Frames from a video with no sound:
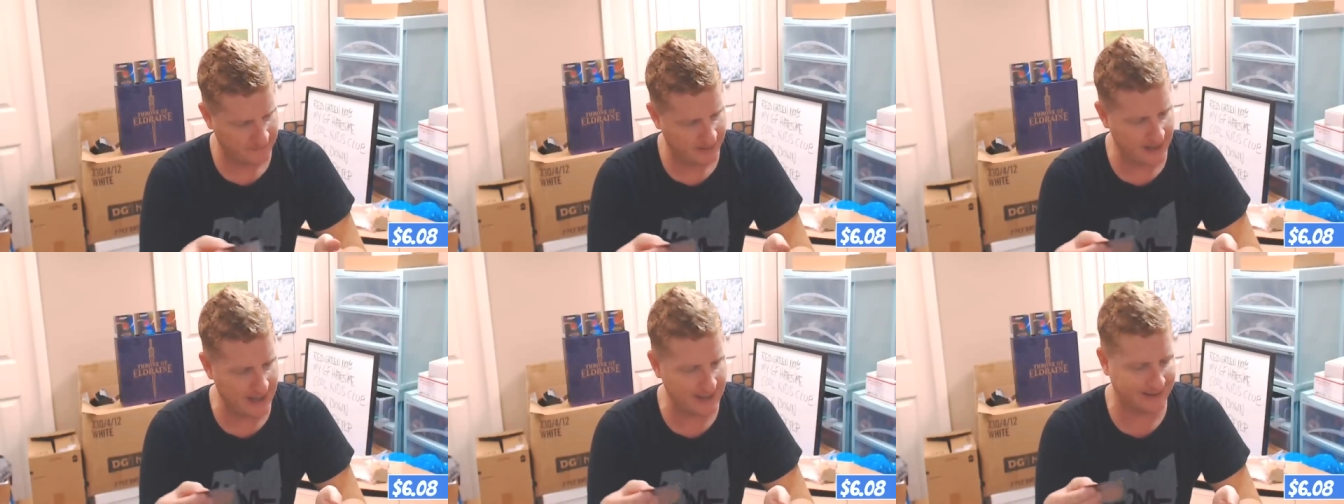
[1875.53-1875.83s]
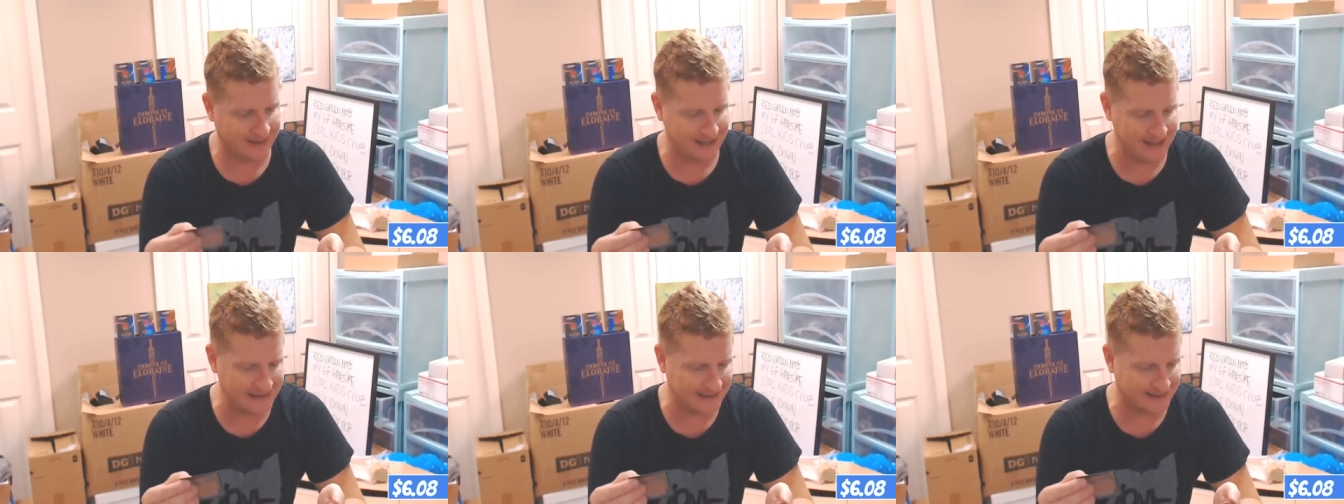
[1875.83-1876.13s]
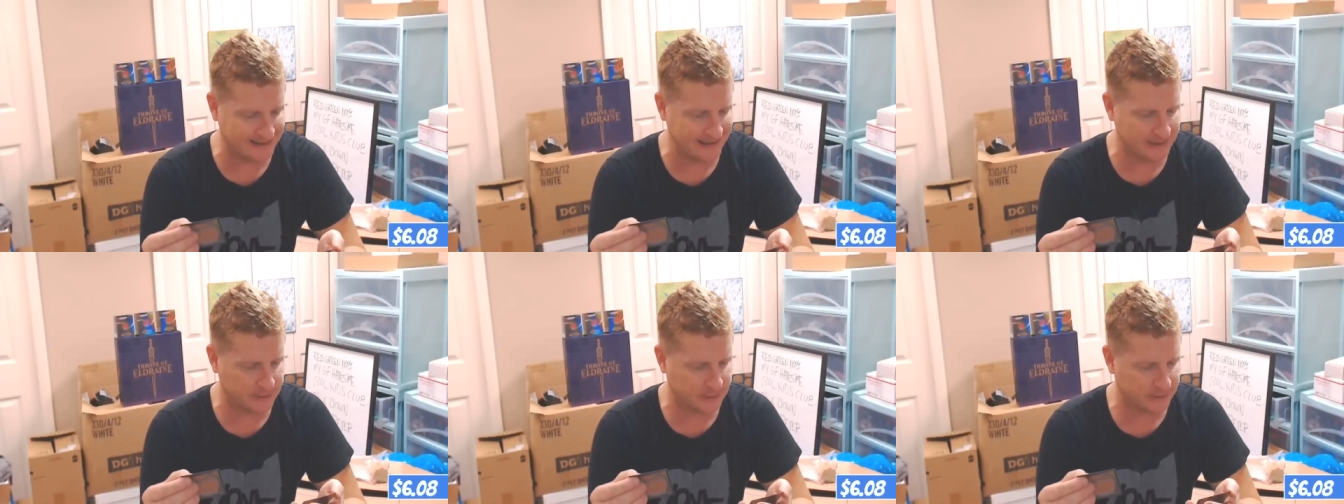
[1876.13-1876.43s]
And King
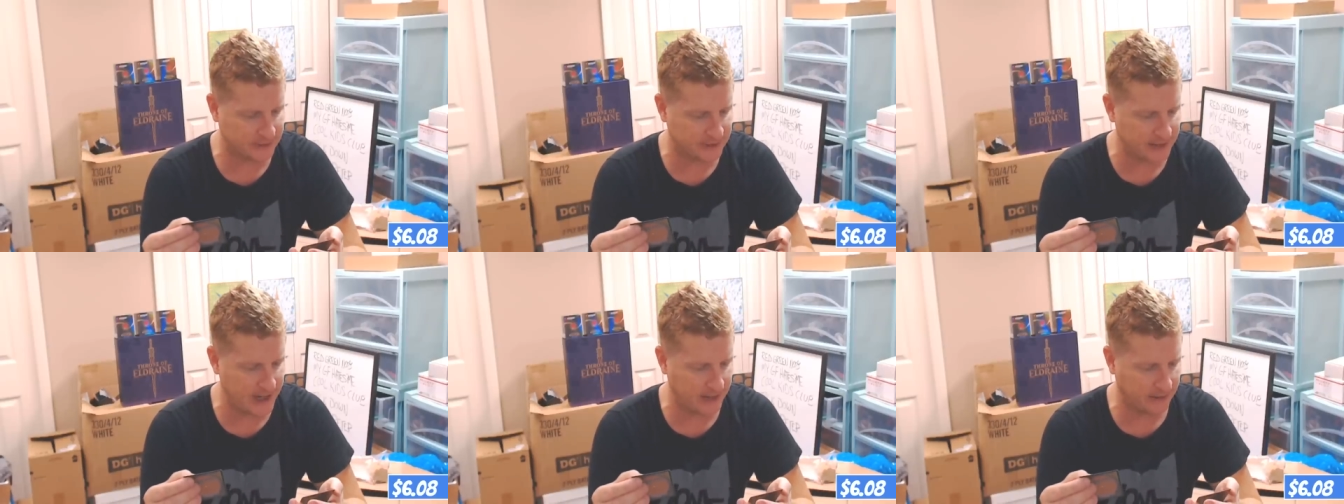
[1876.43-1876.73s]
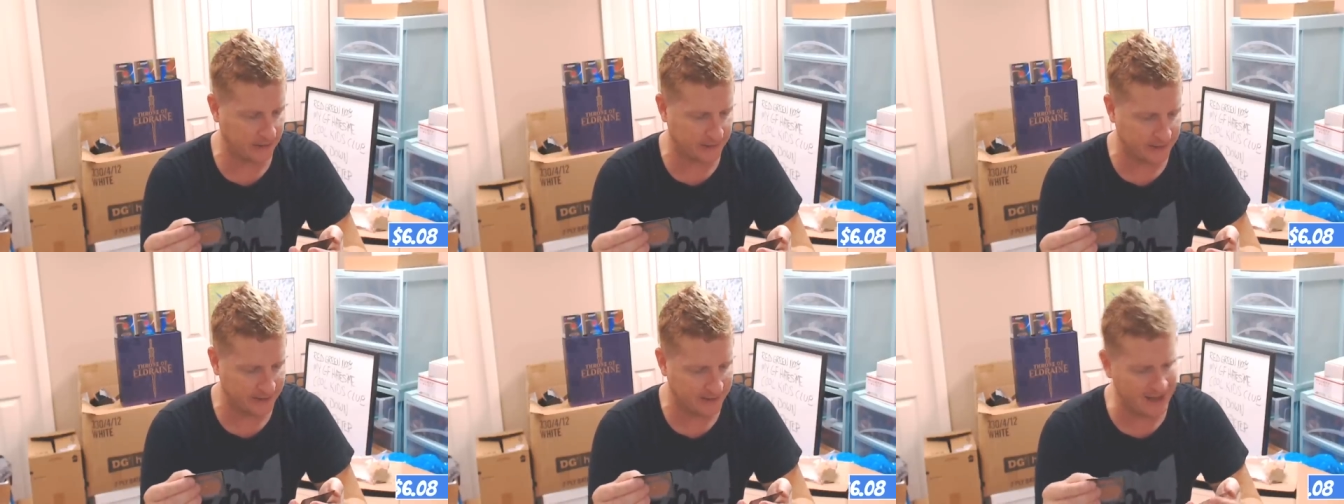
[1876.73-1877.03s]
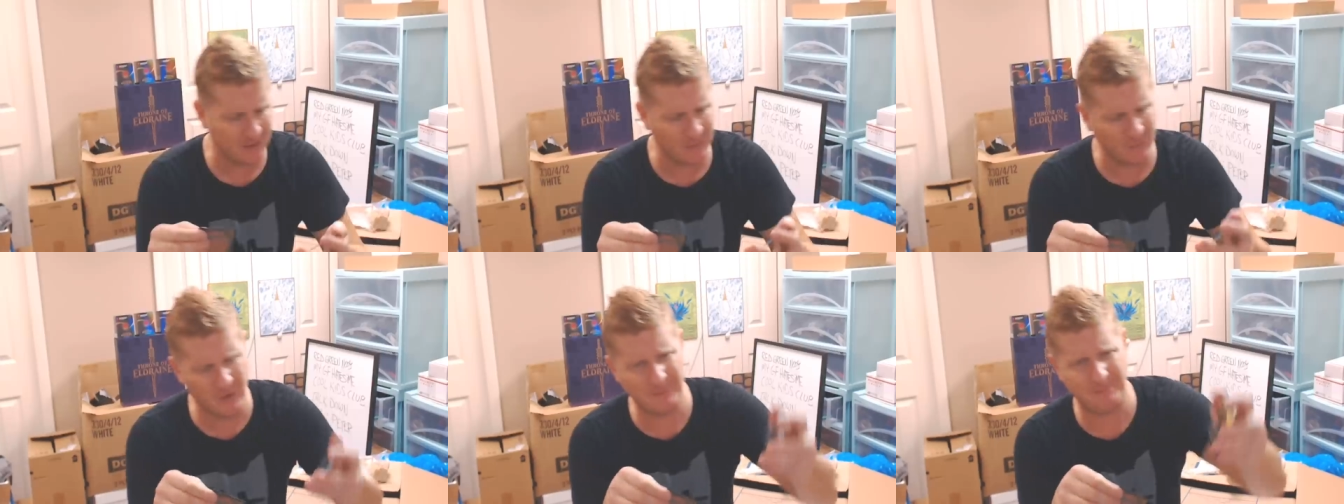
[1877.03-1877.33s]
Caesar salad.
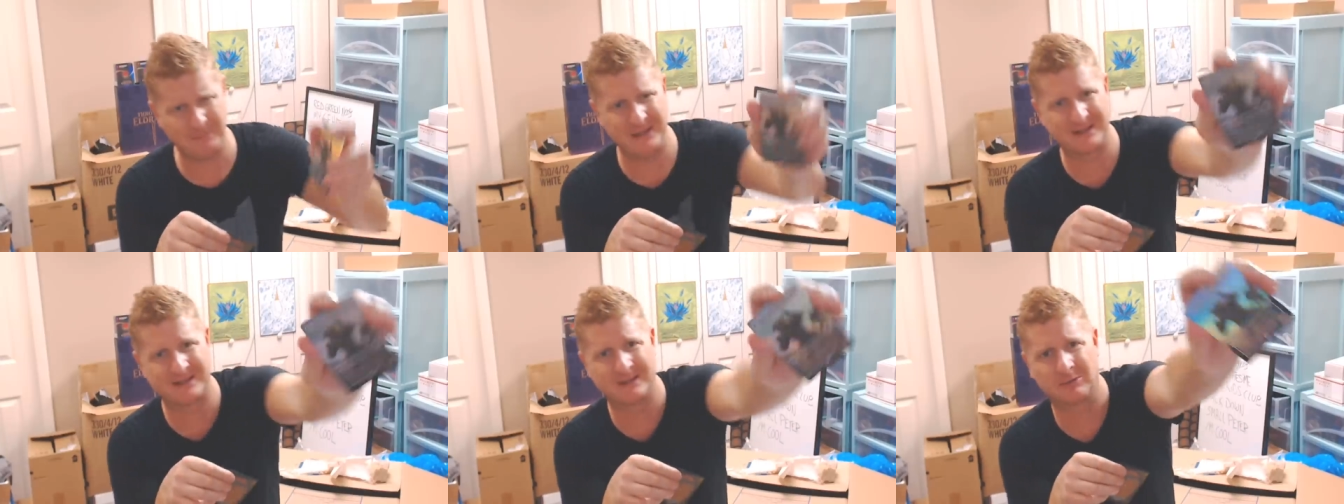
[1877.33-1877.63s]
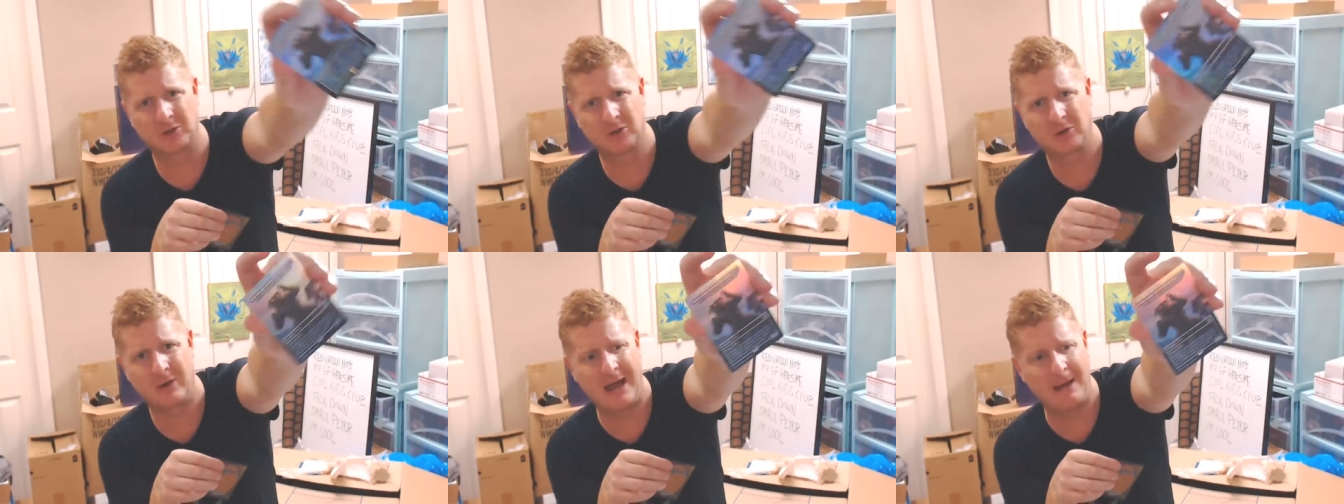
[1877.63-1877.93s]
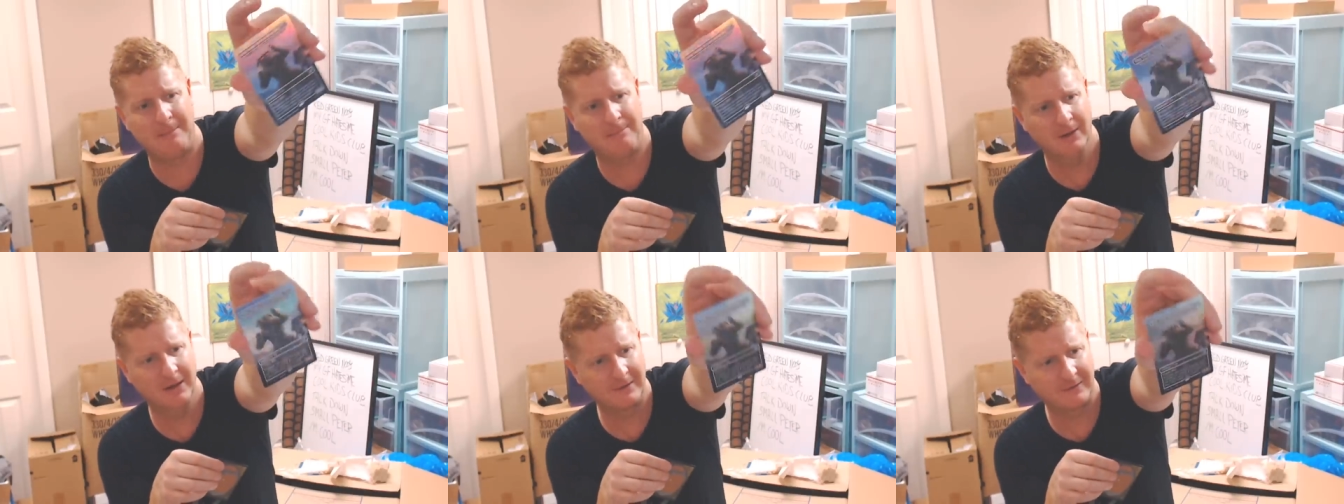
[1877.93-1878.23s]
It would be some
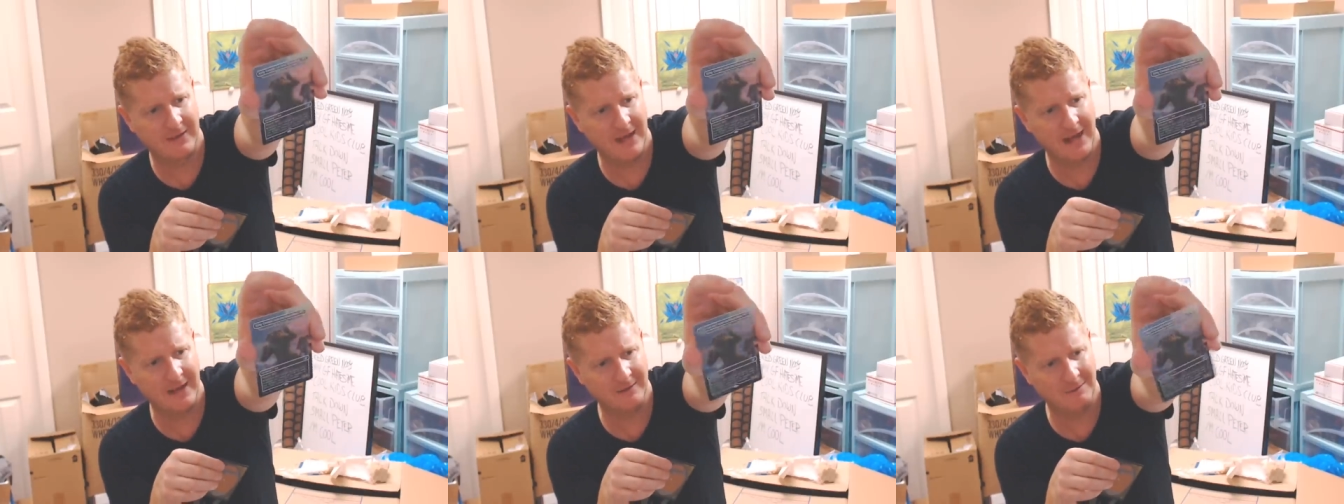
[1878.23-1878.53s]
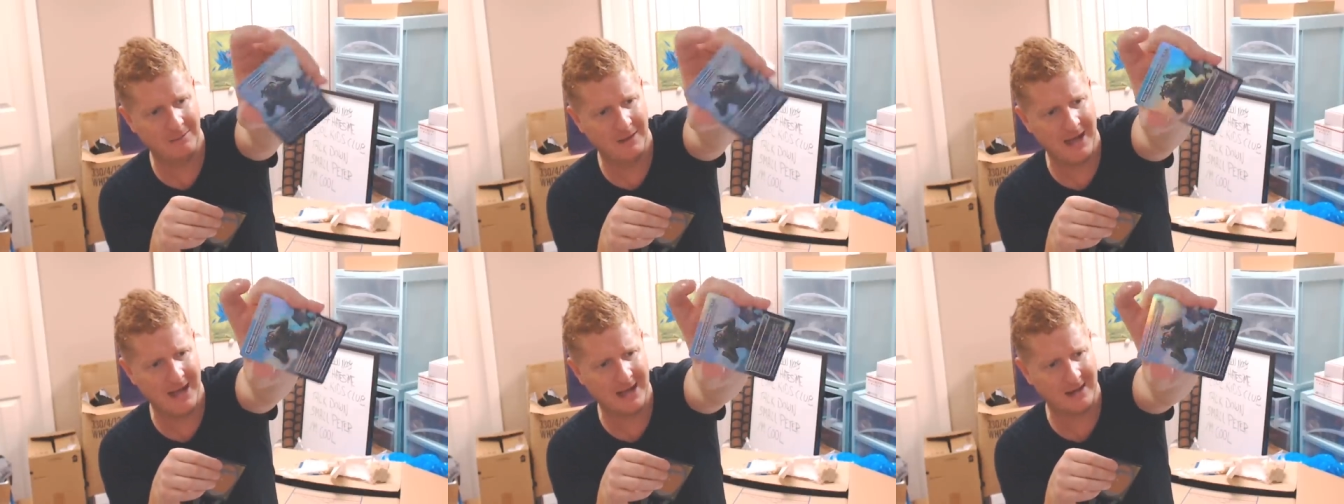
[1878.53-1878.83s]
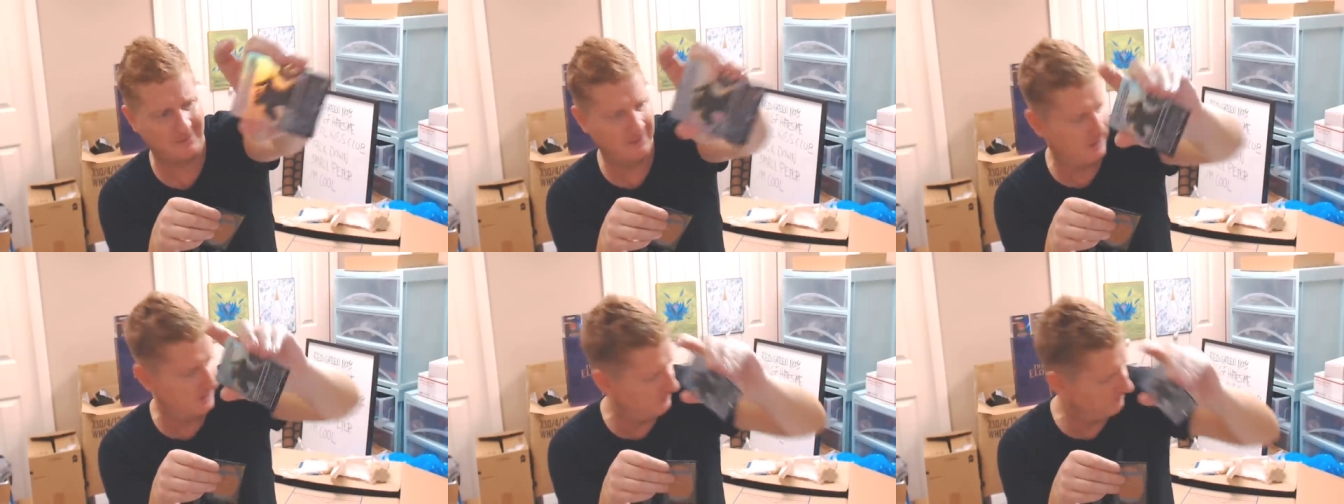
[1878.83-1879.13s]
crap like that in the back,
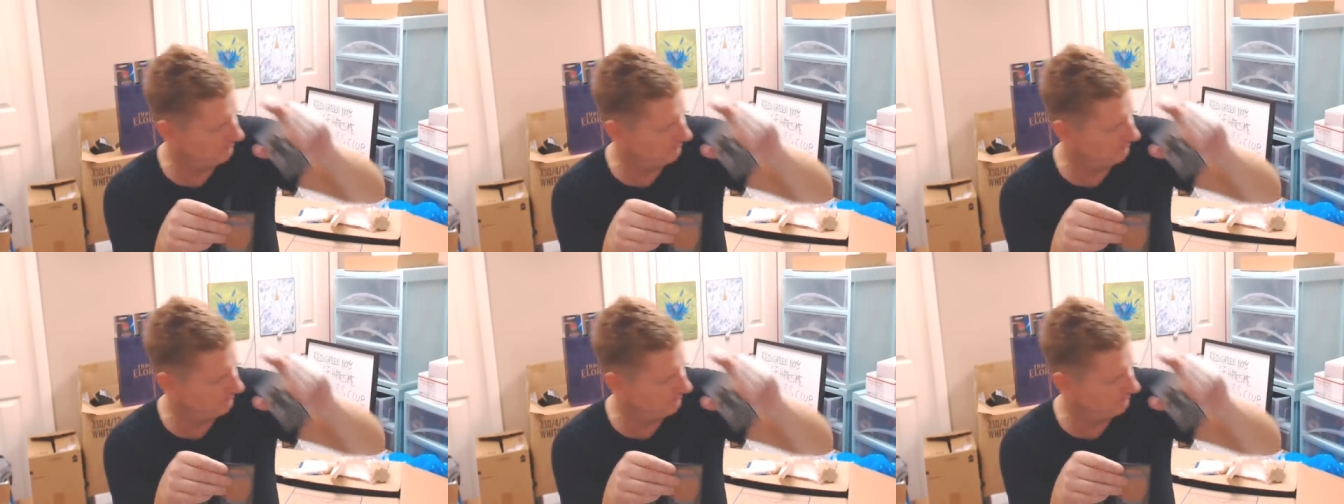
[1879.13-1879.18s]
though.